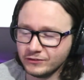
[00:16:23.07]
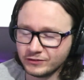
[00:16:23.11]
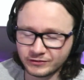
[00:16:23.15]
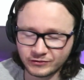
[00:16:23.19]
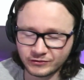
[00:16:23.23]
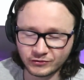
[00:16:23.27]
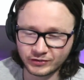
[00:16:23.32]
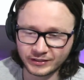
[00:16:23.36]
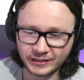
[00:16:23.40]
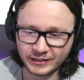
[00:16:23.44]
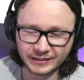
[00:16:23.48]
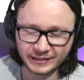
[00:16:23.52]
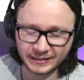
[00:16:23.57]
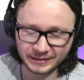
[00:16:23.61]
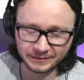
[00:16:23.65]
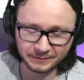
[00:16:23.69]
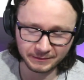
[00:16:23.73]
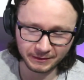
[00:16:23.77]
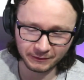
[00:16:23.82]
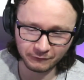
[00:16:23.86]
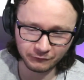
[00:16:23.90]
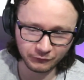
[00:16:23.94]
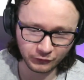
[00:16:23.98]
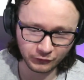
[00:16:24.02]
she just said her name
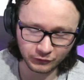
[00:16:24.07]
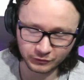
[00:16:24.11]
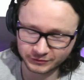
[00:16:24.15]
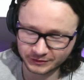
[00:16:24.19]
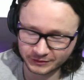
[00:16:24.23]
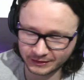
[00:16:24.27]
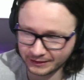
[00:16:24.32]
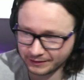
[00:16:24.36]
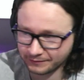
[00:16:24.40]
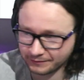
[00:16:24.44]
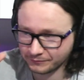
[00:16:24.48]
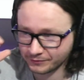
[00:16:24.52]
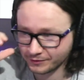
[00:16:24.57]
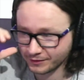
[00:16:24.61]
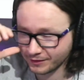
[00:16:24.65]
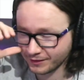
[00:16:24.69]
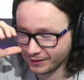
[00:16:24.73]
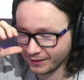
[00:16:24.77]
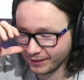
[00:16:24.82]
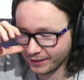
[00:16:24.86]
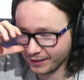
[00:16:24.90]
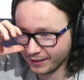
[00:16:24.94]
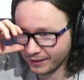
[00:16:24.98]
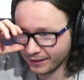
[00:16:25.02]
out four times.
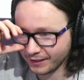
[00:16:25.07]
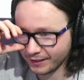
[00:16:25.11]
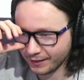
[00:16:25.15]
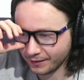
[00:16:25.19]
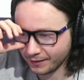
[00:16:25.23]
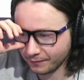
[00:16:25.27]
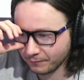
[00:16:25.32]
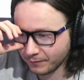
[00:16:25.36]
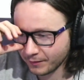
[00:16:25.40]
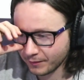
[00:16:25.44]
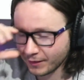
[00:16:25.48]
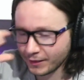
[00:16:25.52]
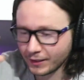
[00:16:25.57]
I